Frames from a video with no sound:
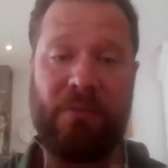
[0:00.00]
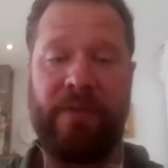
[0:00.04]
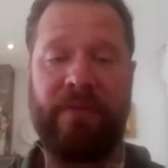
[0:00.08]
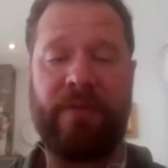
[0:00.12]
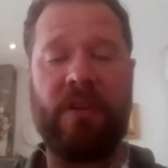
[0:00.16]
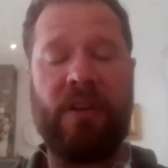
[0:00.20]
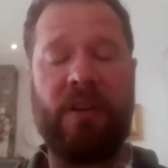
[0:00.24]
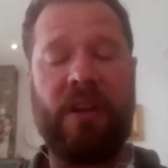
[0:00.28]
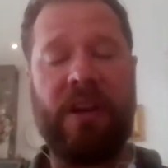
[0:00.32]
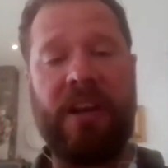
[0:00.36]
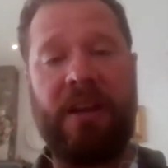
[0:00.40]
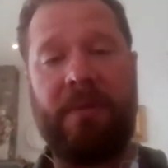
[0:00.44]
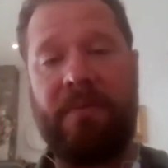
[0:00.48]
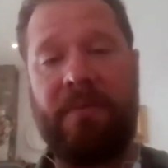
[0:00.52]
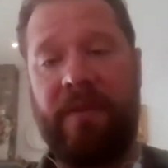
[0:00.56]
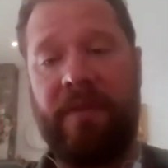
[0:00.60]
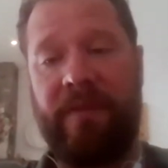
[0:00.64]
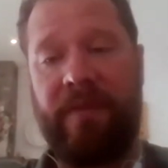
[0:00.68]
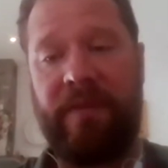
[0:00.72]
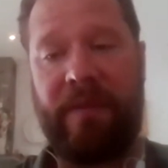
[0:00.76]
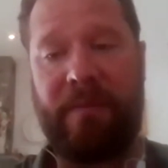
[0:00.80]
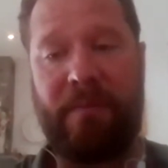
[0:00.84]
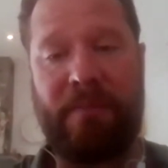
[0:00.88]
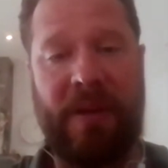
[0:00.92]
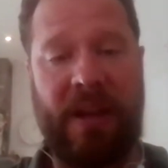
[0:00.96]
We've got a number
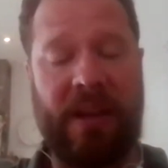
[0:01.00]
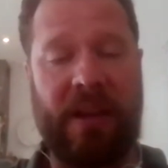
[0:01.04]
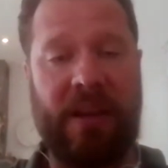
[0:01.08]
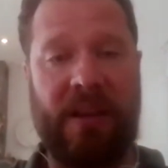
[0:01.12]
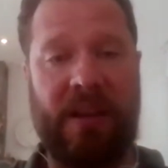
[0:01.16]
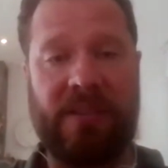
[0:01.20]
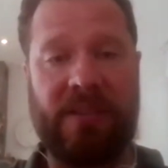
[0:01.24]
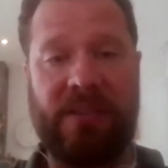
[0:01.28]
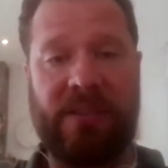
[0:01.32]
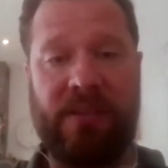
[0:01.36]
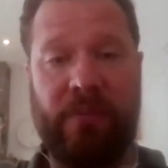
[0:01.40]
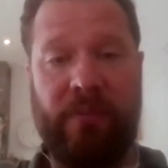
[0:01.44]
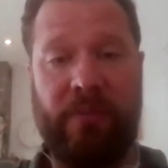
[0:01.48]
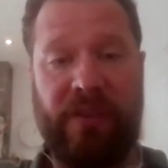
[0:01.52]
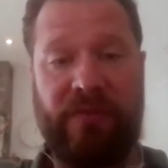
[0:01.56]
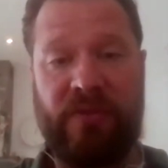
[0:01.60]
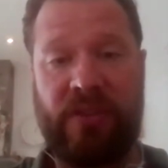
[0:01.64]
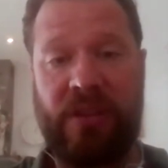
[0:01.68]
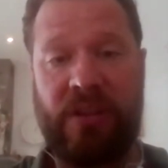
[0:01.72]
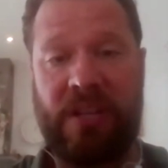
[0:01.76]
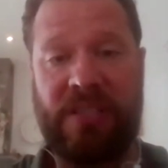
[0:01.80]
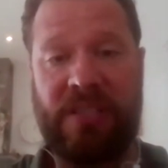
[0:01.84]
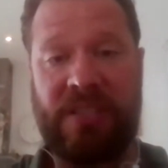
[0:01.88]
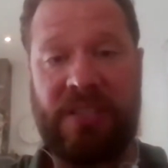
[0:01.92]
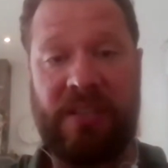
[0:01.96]
of Makelaars who we've
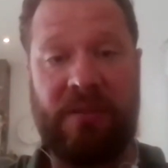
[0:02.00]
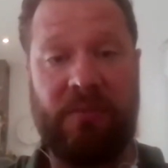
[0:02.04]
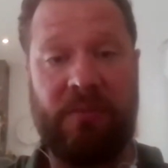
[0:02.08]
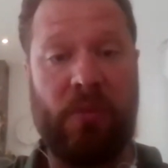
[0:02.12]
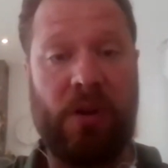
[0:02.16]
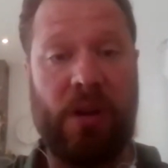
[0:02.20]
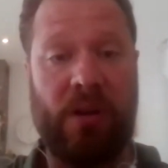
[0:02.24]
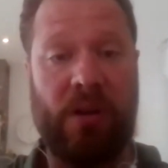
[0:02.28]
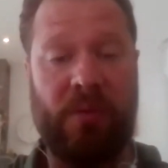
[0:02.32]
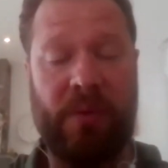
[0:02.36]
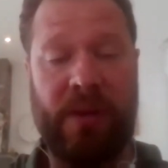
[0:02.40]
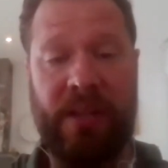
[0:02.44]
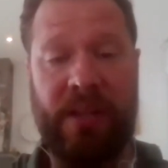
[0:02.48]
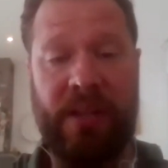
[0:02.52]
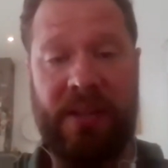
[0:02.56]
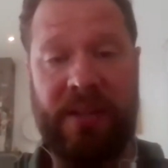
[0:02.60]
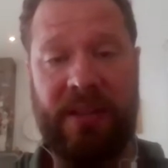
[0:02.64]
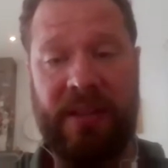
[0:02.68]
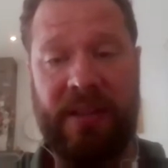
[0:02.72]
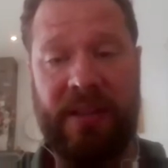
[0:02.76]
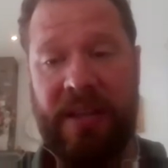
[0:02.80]
trusted and worked with